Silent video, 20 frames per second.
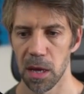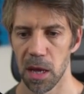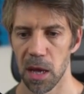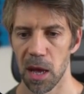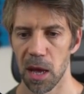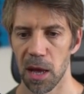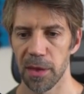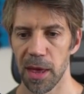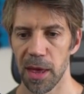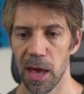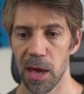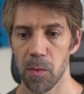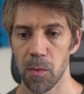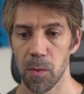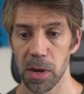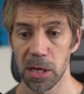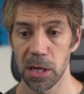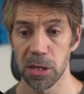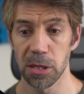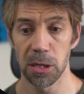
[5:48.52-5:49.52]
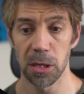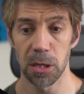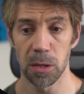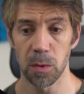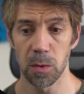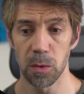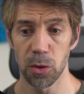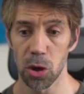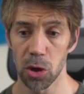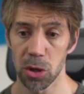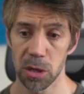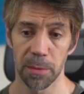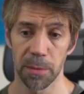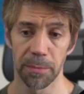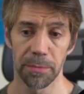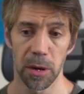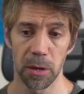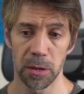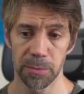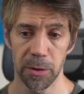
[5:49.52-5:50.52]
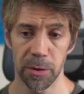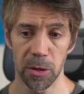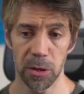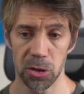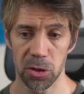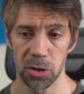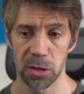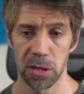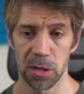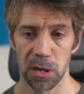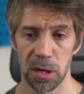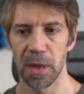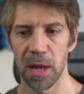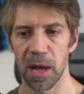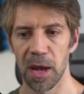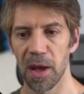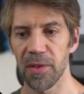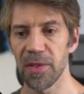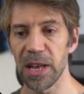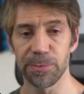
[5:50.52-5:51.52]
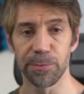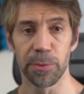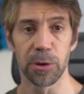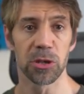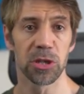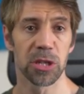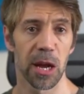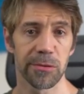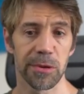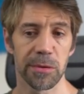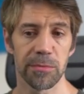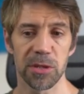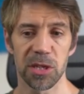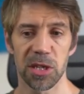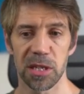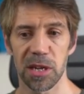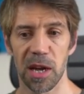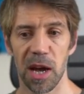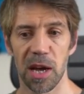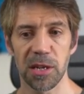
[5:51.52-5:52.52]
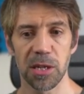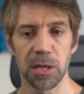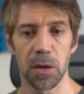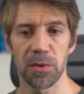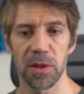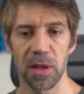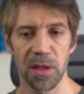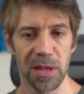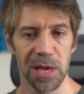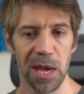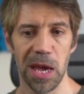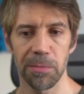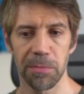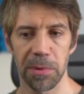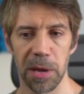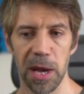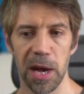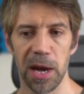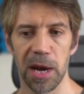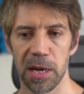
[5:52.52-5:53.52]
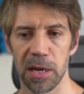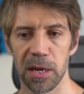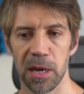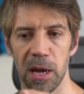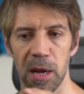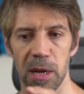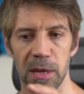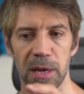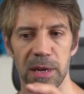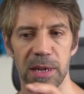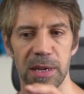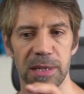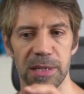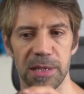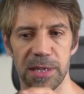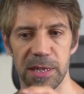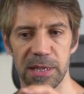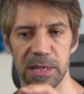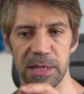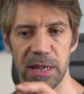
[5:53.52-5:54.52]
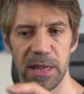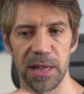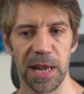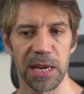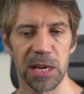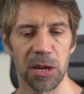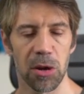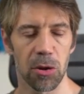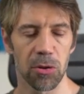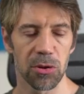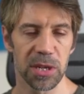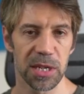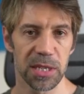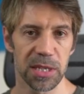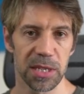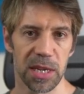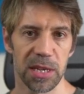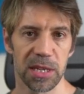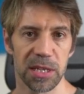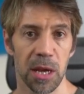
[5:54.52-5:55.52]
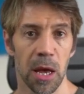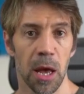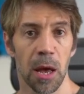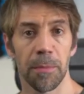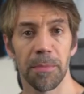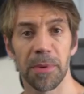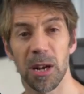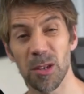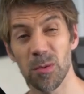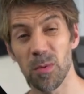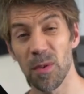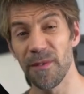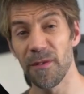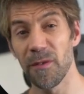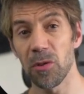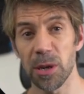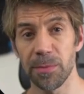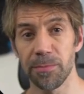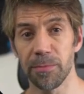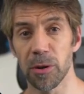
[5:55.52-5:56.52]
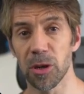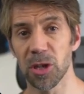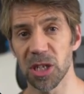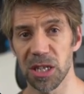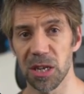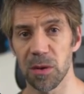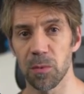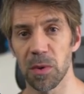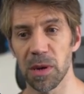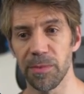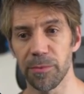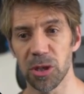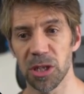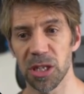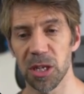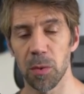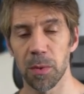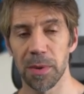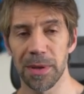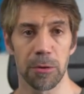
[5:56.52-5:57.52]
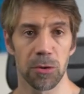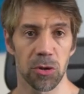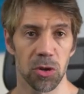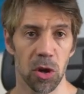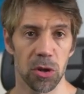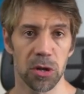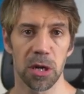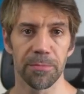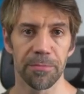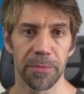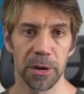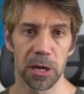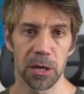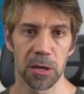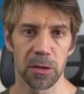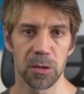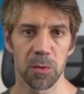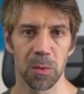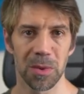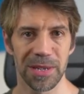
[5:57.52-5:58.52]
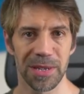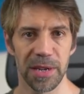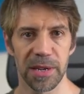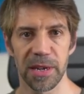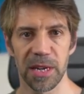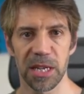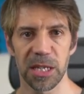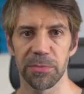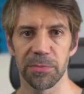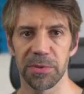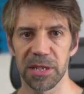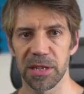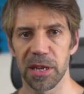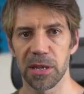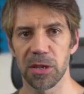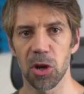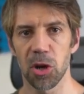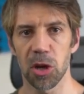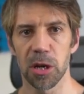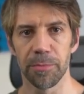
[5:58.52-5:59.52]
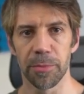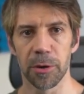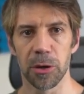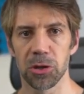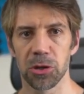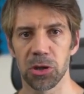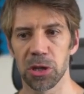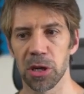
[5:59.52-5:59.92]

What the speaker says: And then we can do Docker Compose push. And that's pushed our images. And note that the API, it says layer already exists because we've already pushed it. We pushed it without Docker Compose. We did an explicit Docker push